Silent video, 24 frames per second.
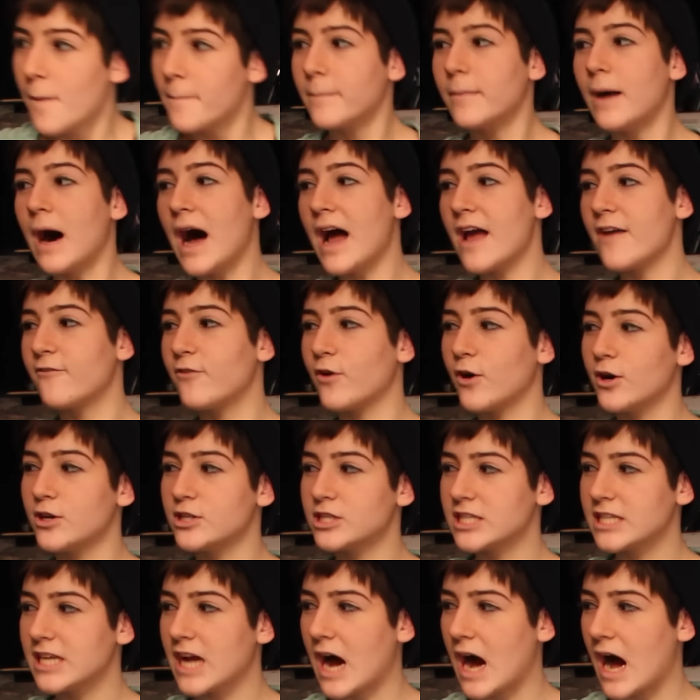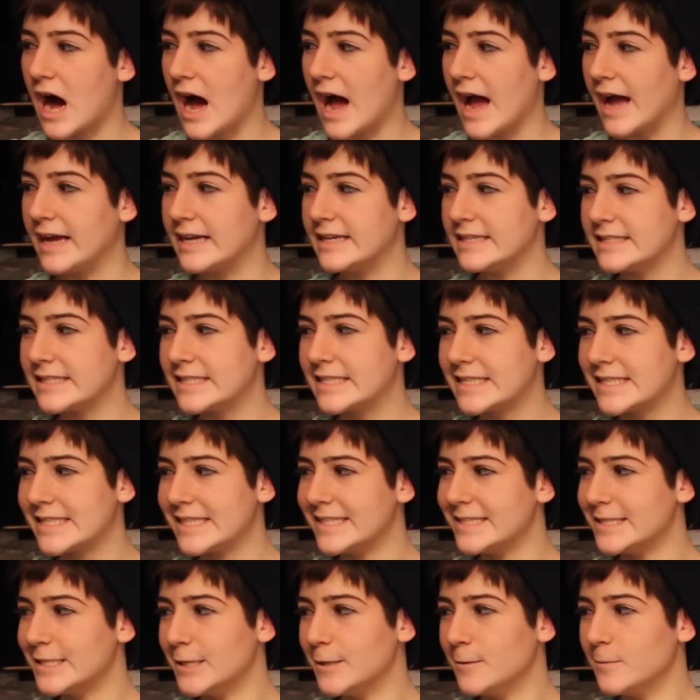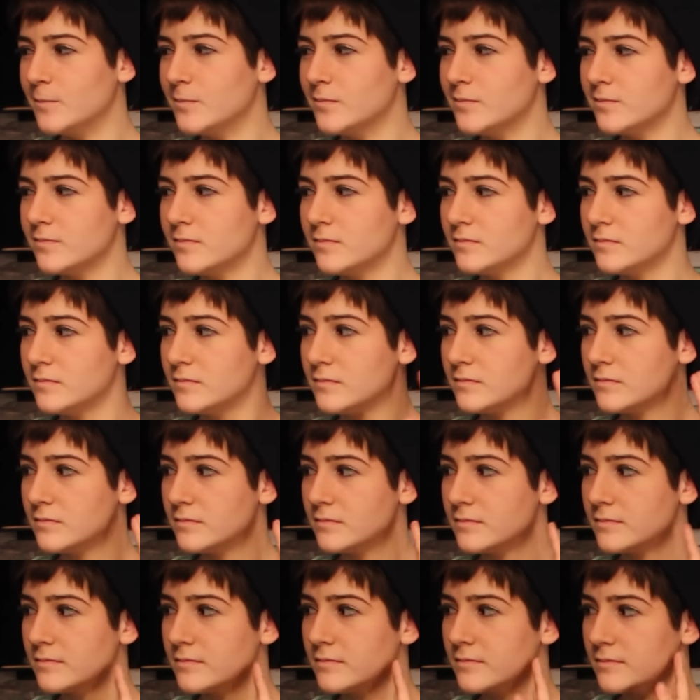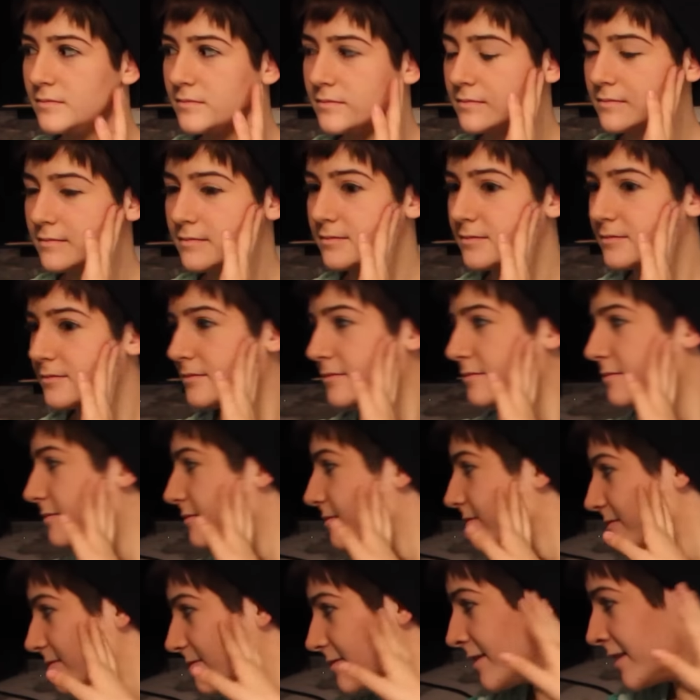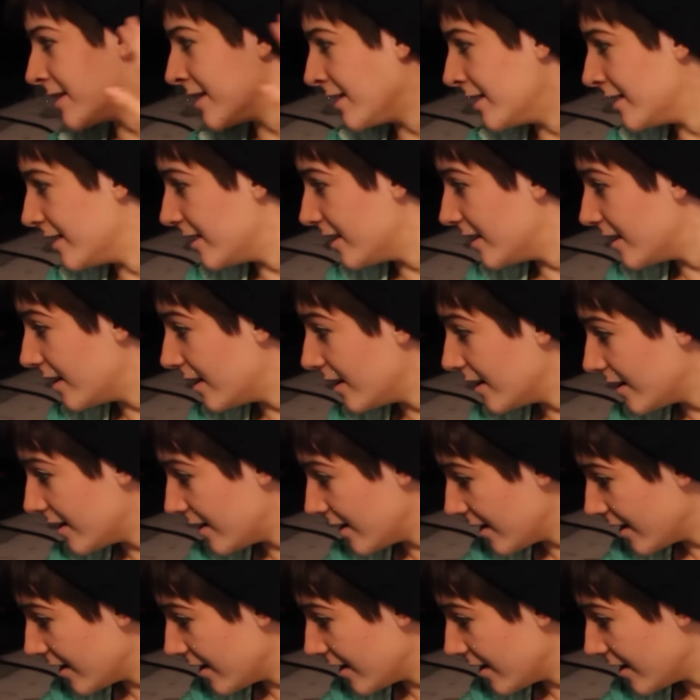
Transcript: My virgin eyes! Yeah. Yeah. Don't look.